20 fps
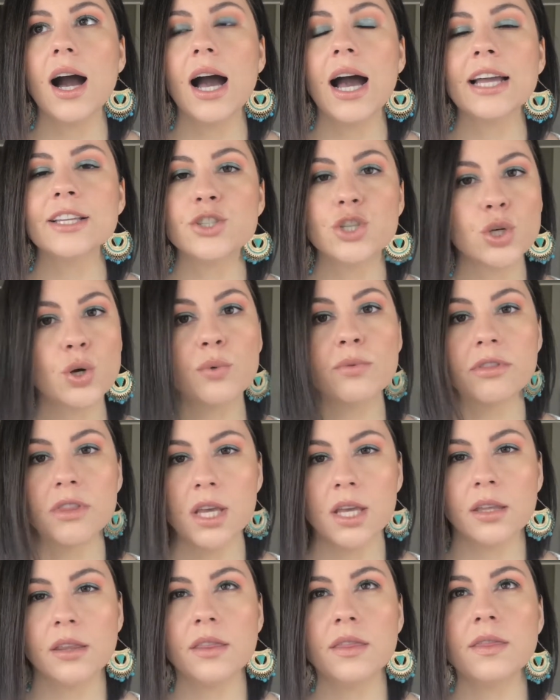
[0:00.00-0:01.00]
I don't
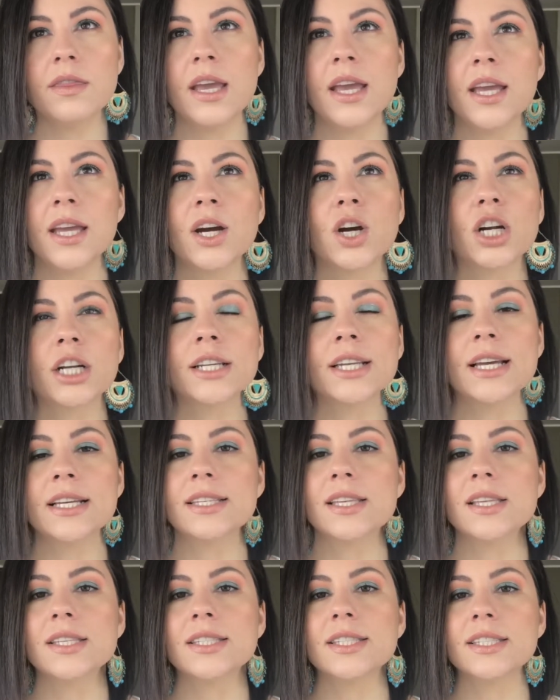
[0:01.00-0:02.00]
think they are
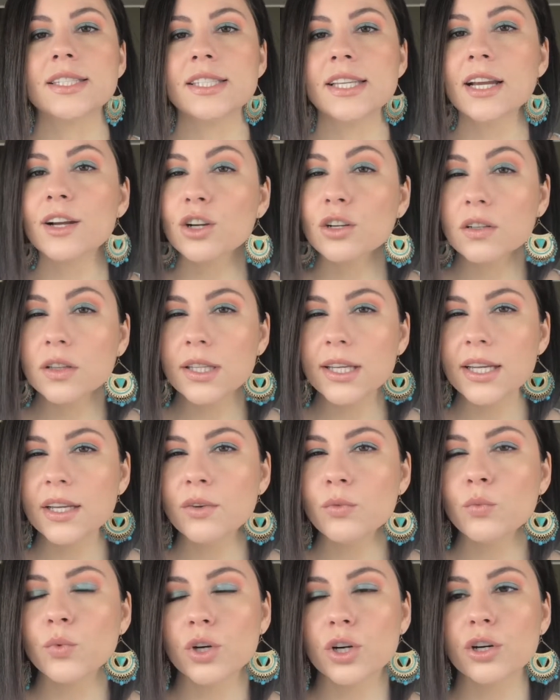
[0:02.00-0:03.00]
necessarily
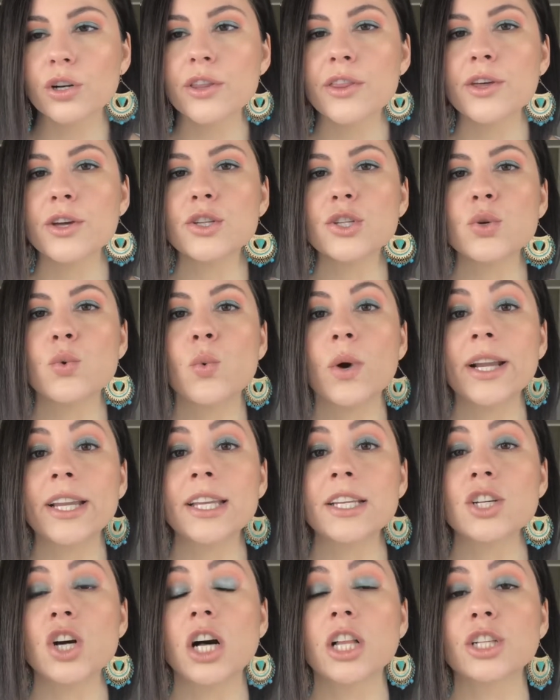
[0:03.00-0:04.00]
worth
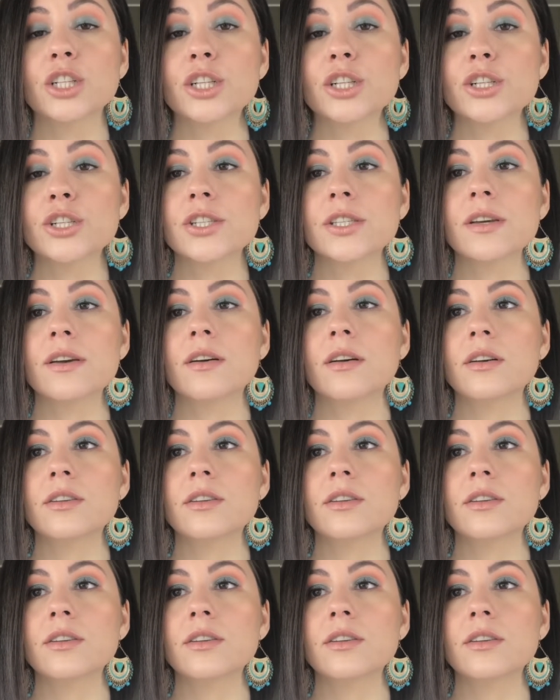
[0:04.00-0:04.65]
$20